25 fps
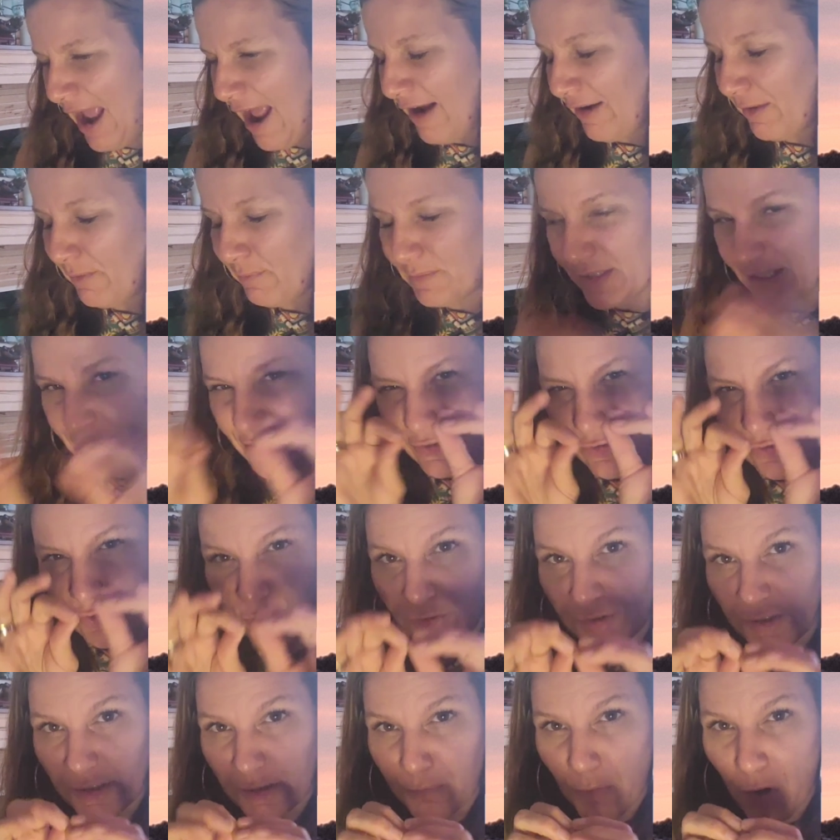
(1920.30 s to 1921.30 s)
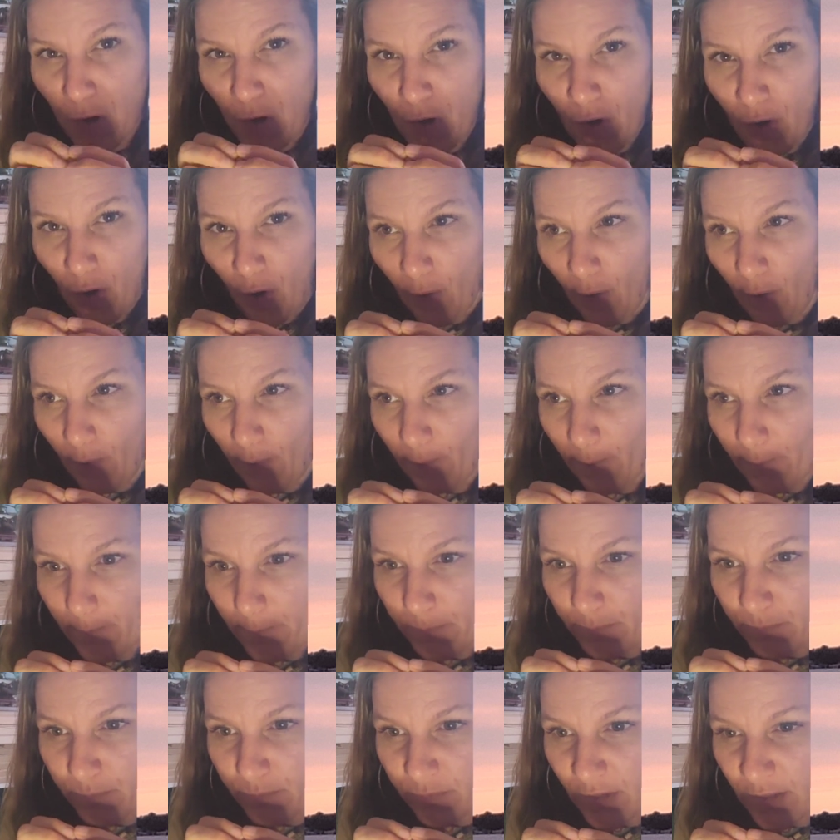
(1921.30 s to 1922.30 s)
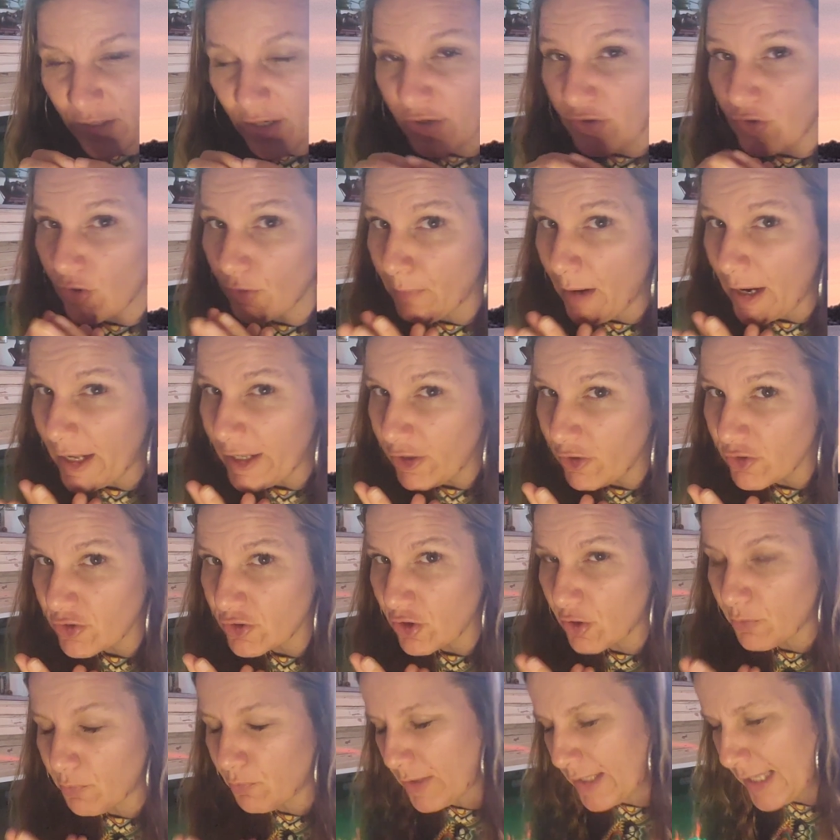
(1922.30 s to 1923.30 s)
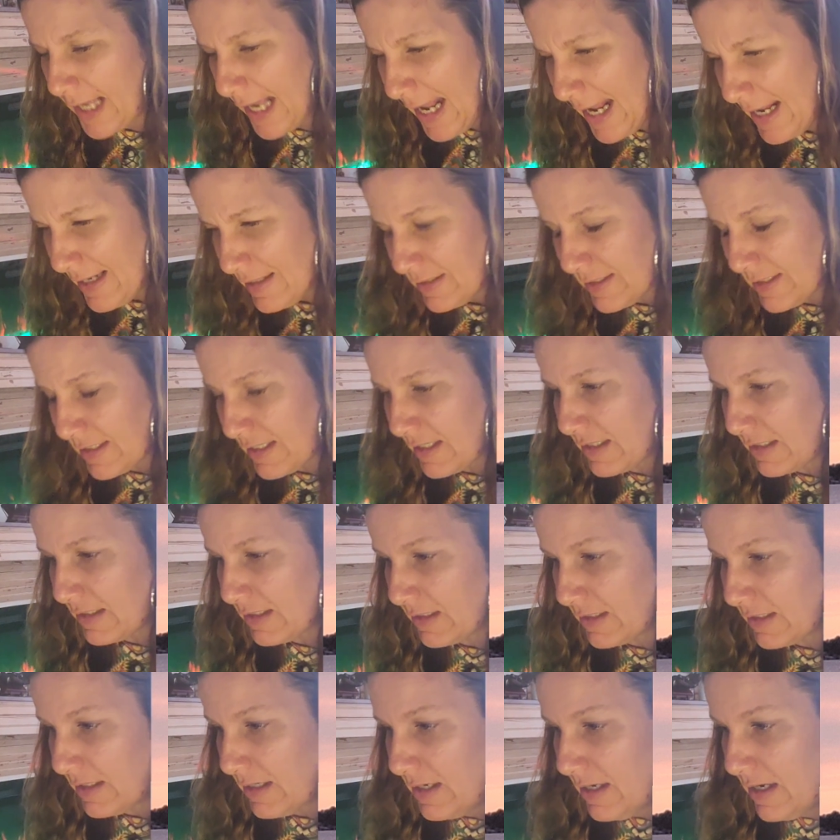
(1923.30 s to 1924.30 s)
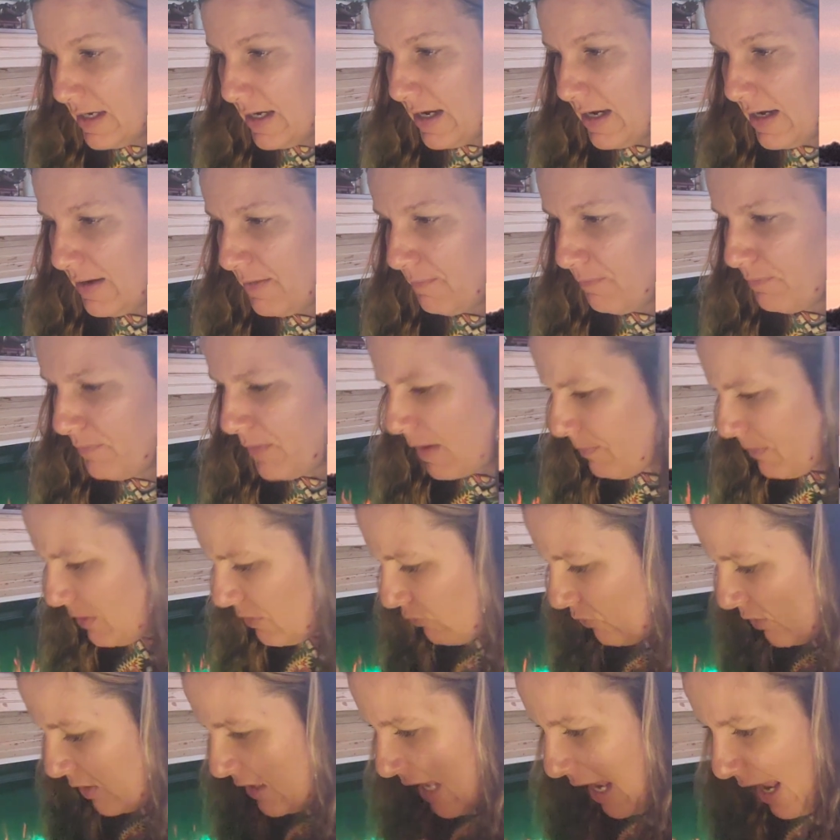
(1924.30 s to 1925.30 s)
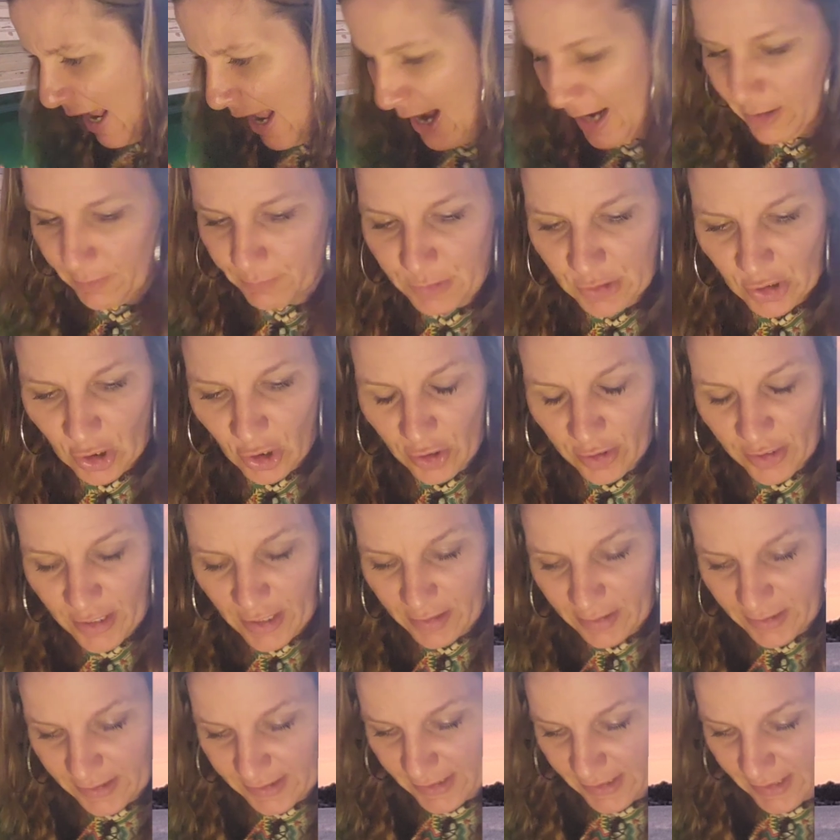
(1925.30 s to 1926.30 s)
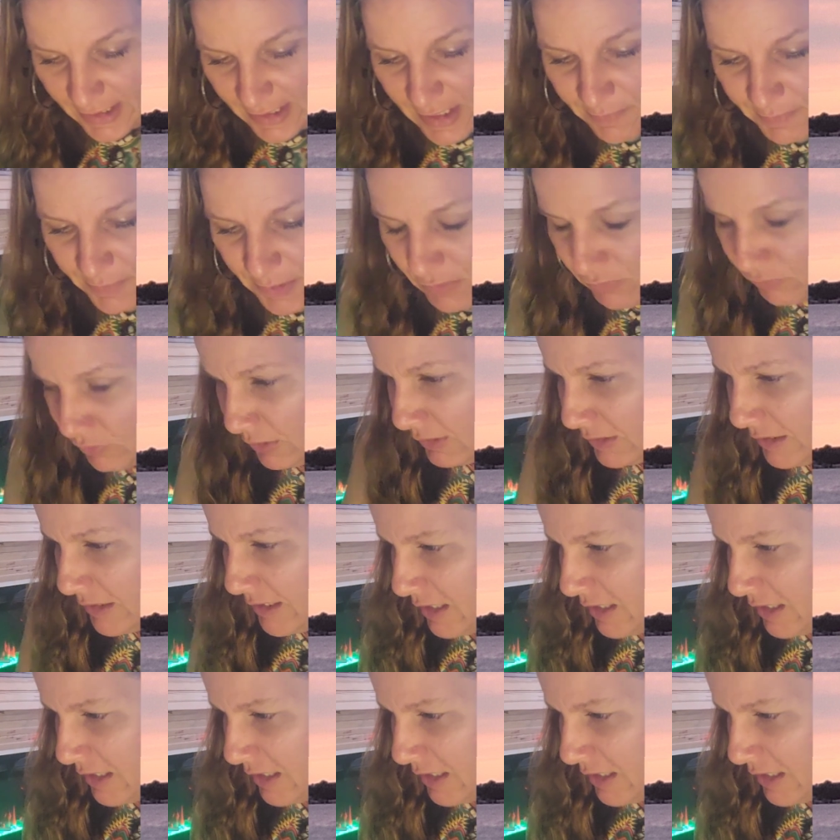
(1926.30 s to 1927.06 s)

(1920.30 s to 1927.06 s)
atoms, they're so small, and under a microscope we can see it. I'm going to read that Atoms card again because it keeps really